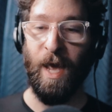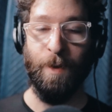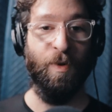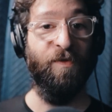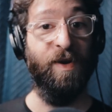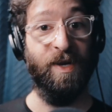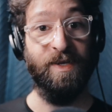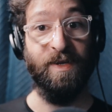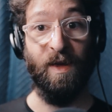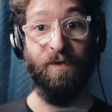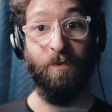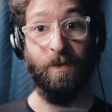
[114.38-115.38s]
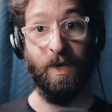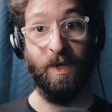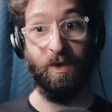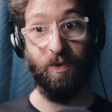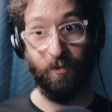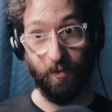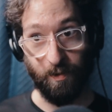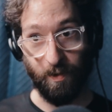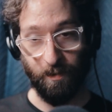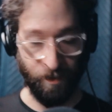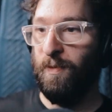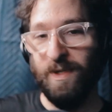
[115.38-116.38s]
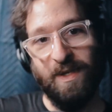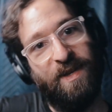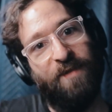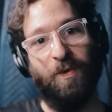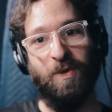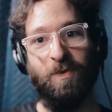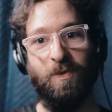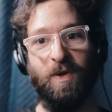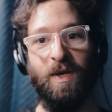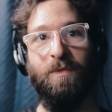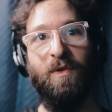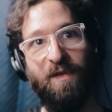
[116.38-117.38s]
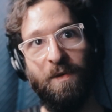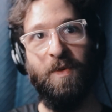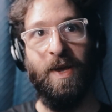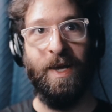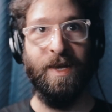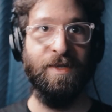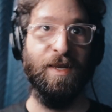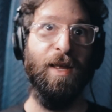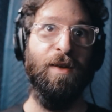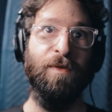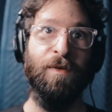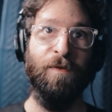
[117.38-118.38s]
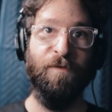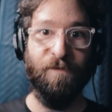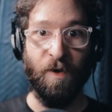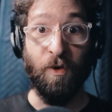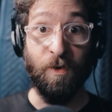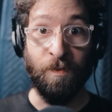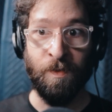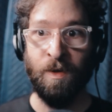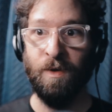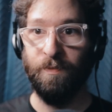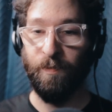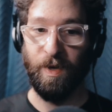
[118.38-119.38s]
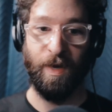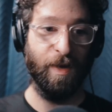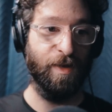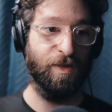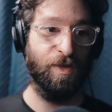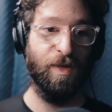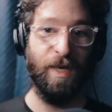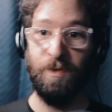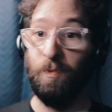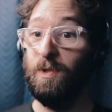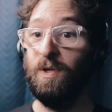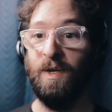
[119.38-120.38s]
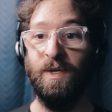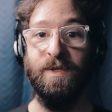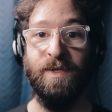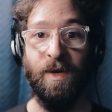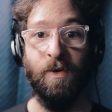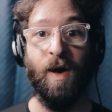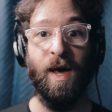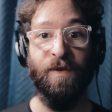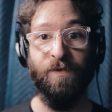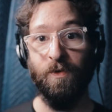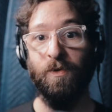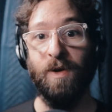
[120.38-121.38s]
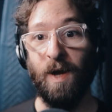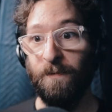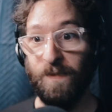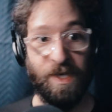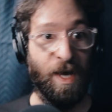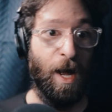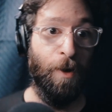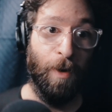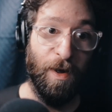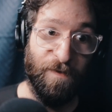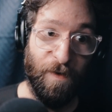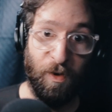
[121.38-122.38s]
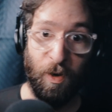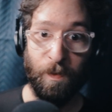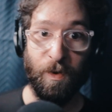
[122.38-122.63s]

at preventing sound from getting through them. What's the difference between moving blankets and foam? Because that's what you're gonna see a lot if you look up D I Y vocal